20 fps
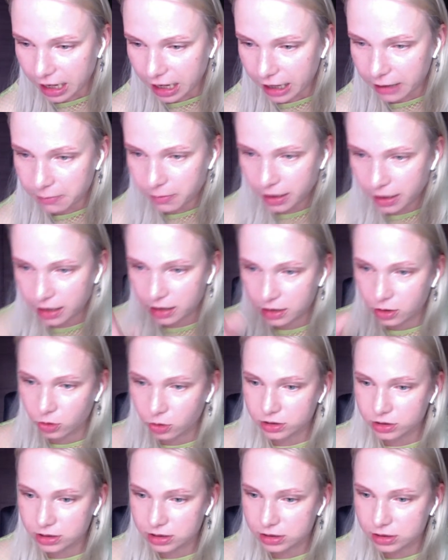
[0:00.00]
I may
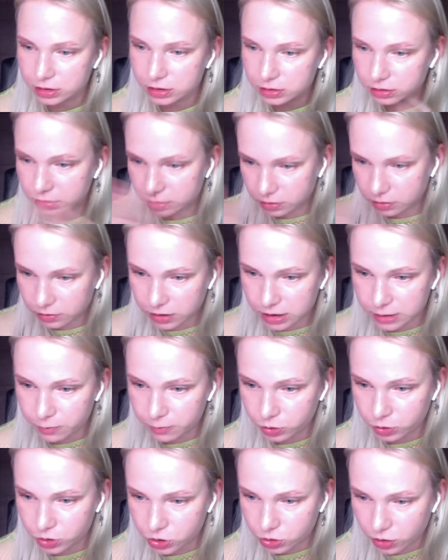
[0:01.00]
not
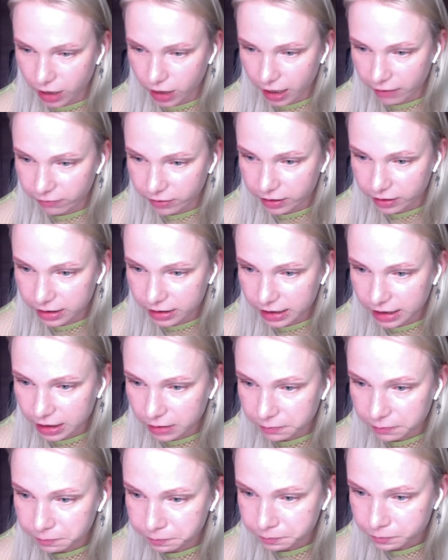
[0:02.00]
respond to
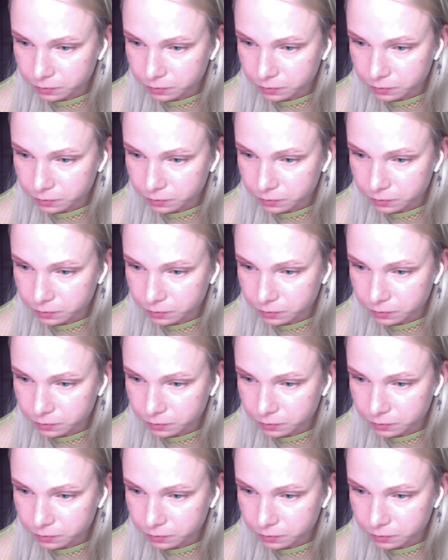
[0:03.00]
everything.